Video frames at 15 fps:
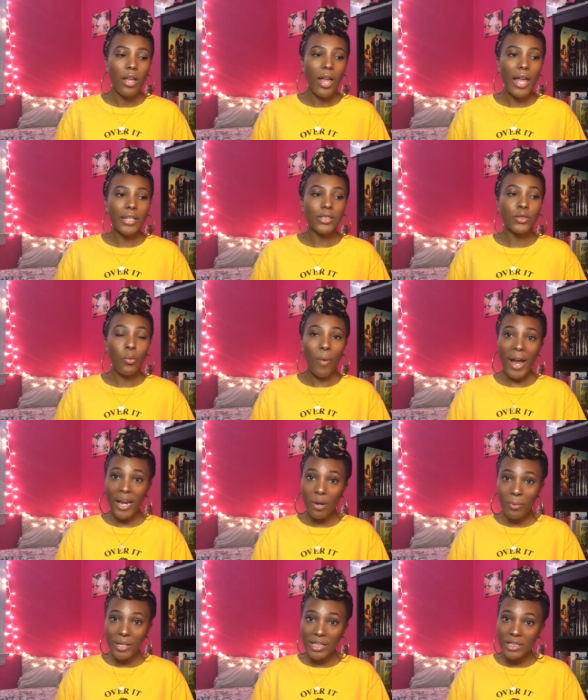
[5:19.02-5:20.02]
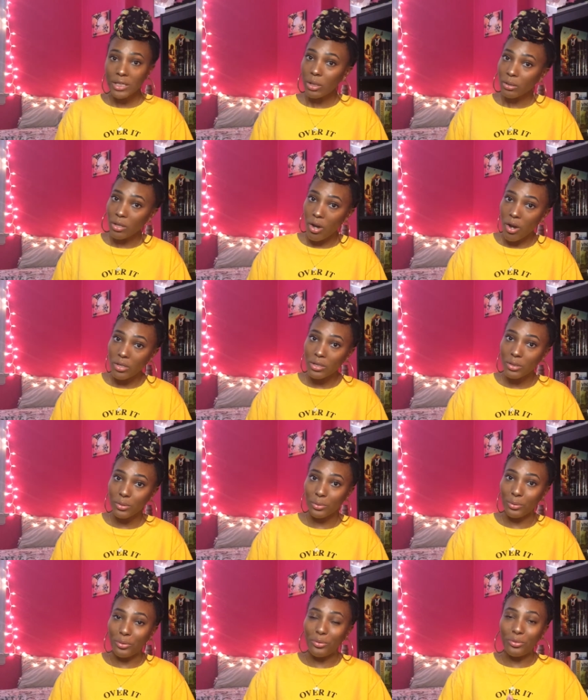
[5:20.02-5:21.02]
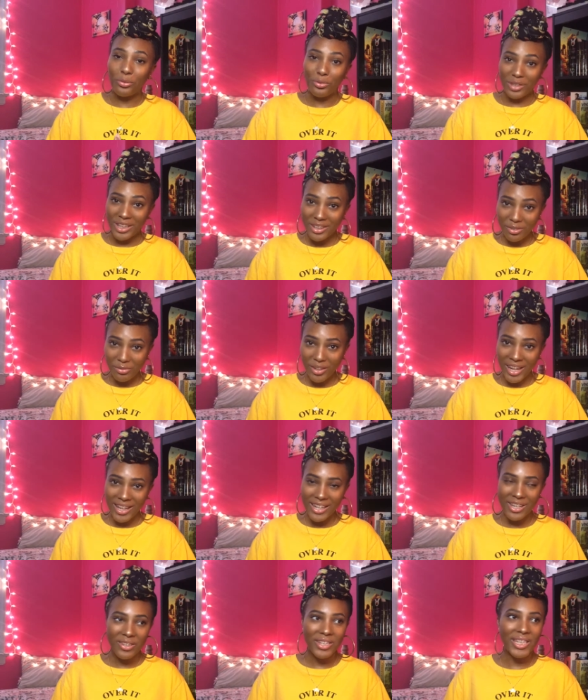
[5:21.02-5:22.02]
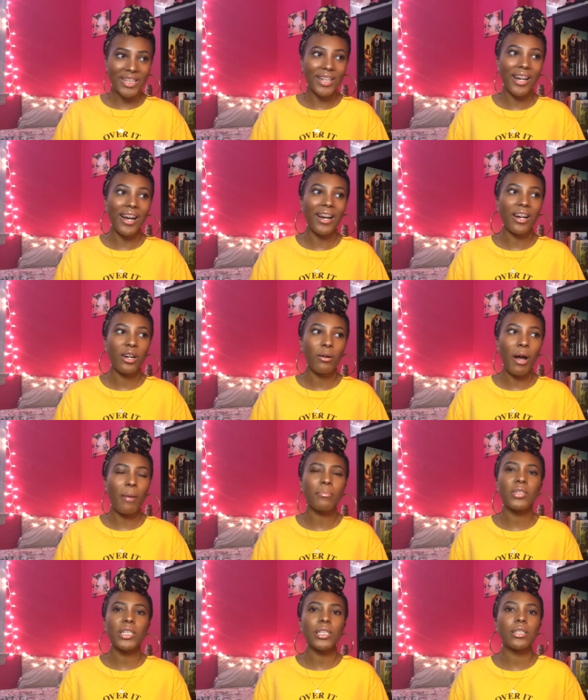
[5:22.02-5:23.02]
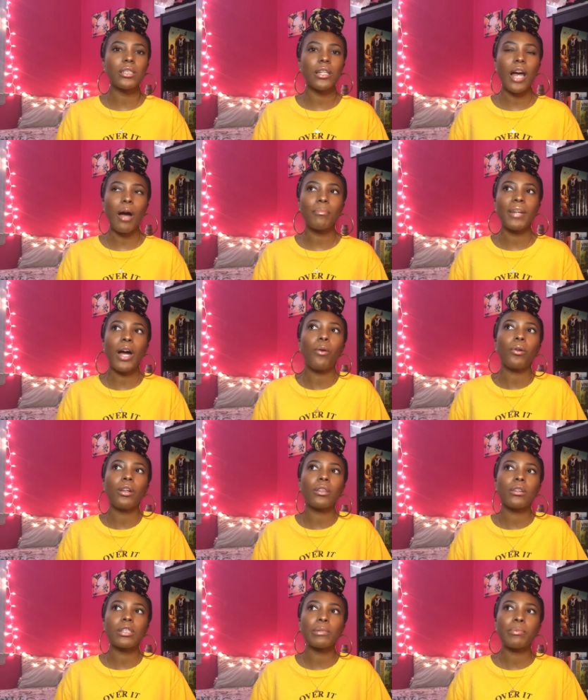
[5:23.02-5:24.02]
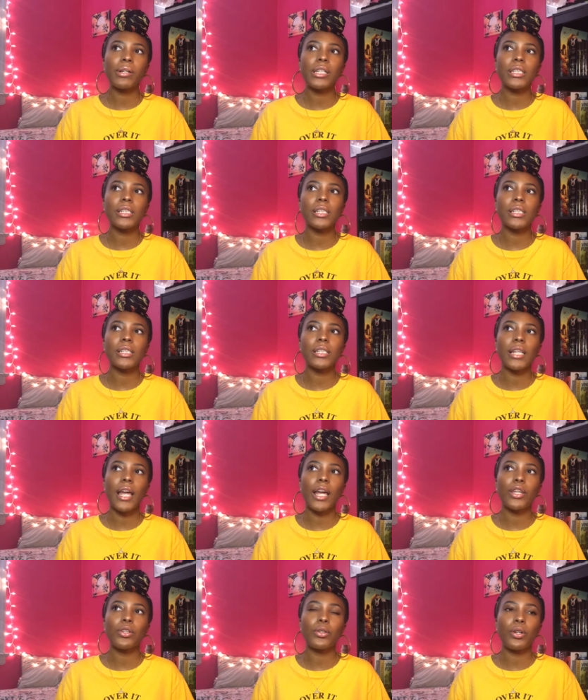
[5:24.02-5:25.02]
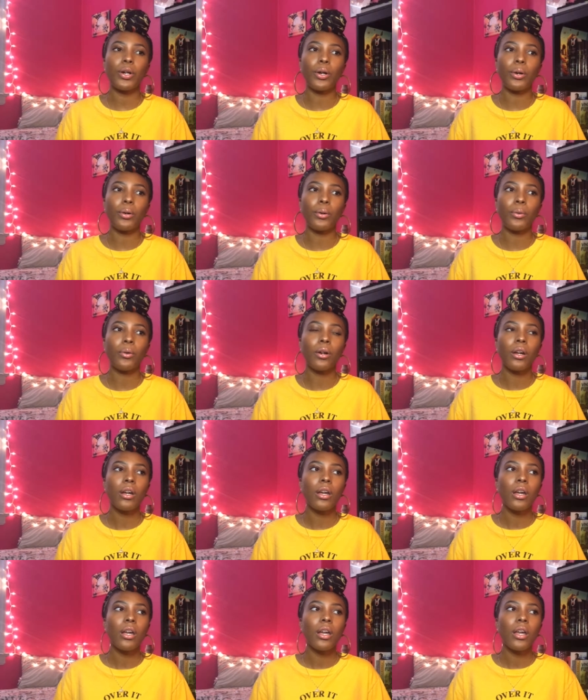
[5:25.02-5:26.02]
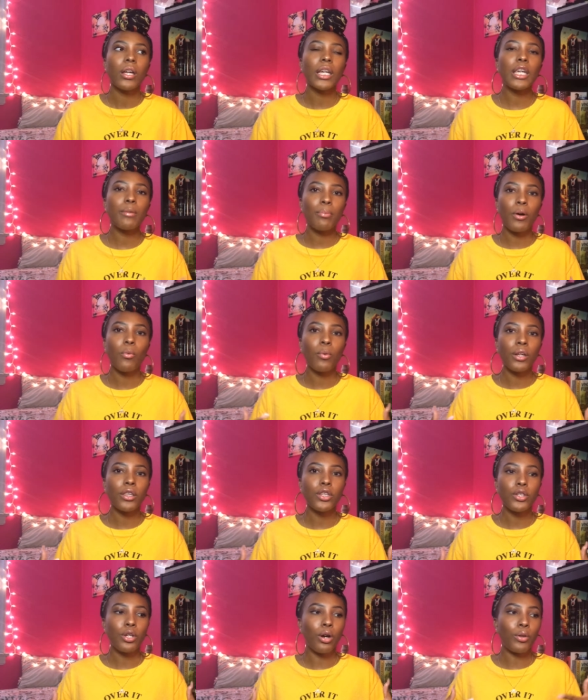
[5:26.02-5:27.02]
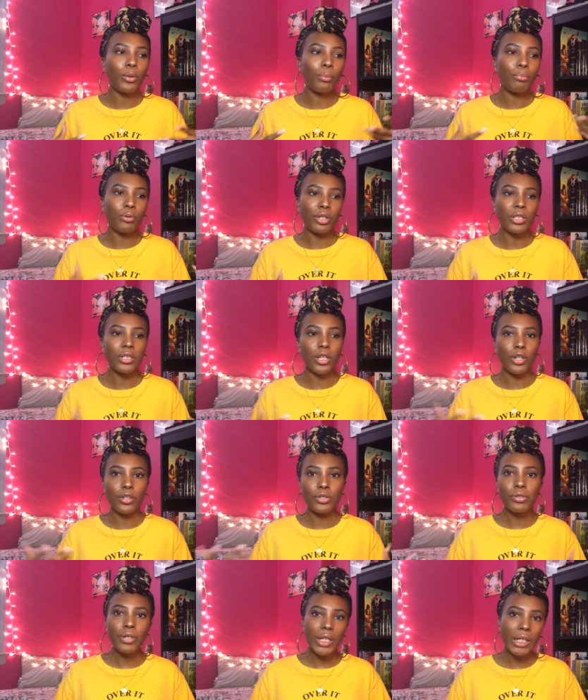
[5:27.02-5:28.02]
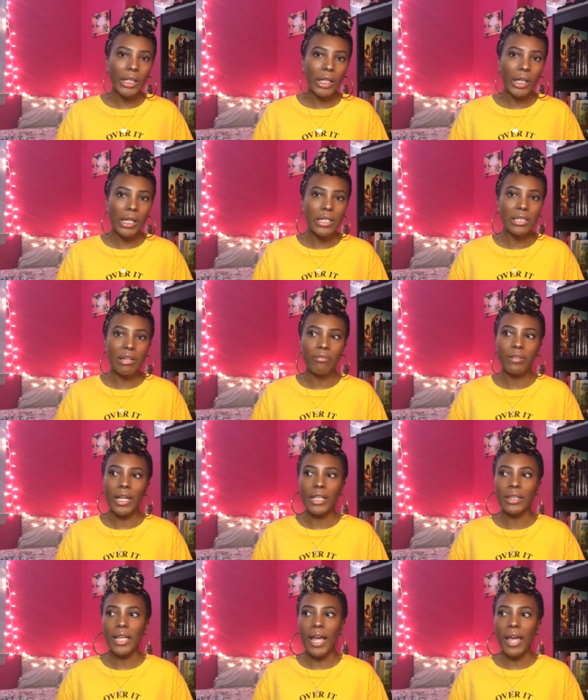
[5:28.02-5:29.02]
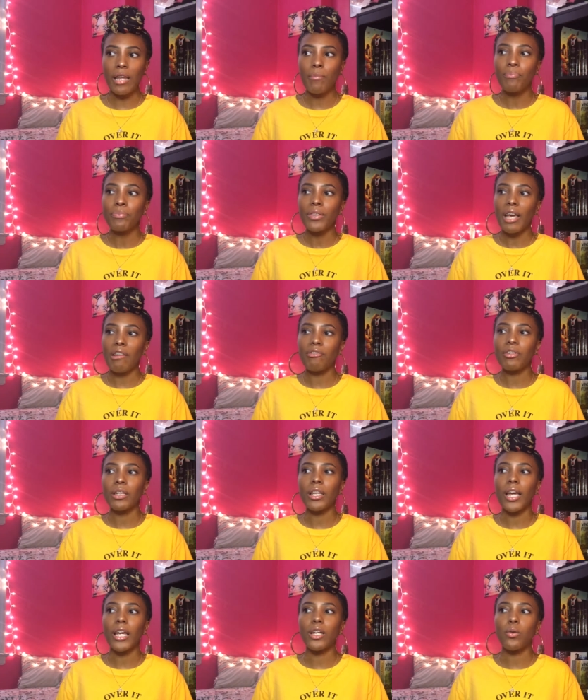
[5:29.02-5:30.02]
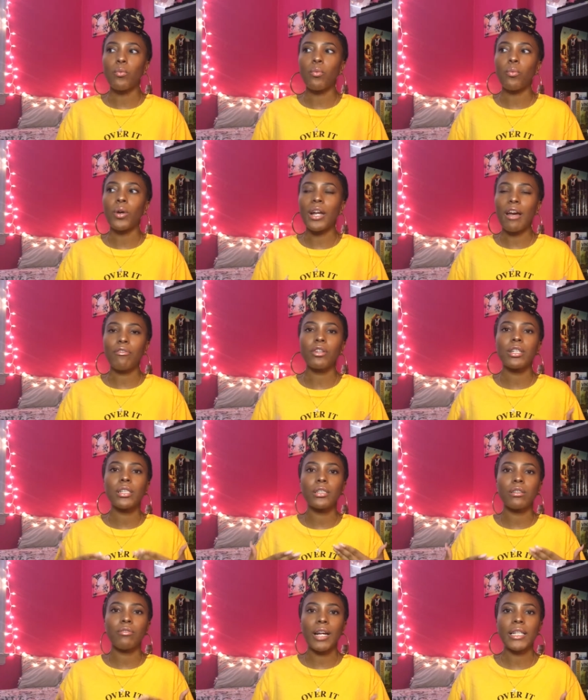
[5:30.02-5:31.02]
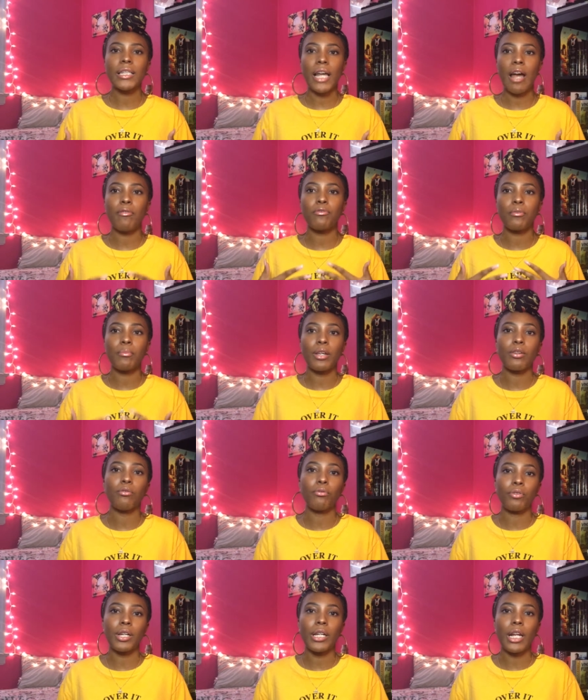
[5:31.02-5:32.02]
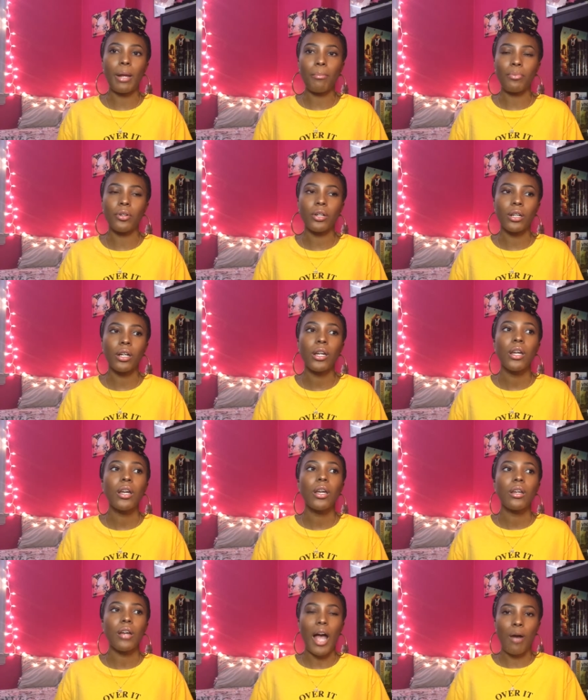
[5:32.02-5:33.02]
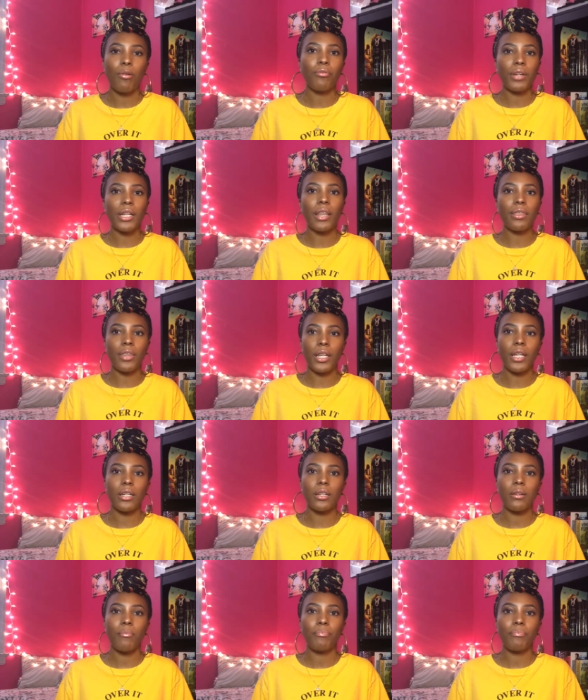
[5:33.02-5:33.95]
as to why I waited so long to read the FIOS, I'm not one of those persons that, keep up with, the books that are trendy and stuff like that. I feel like whenever is the right time for me to read a book, I will read it then,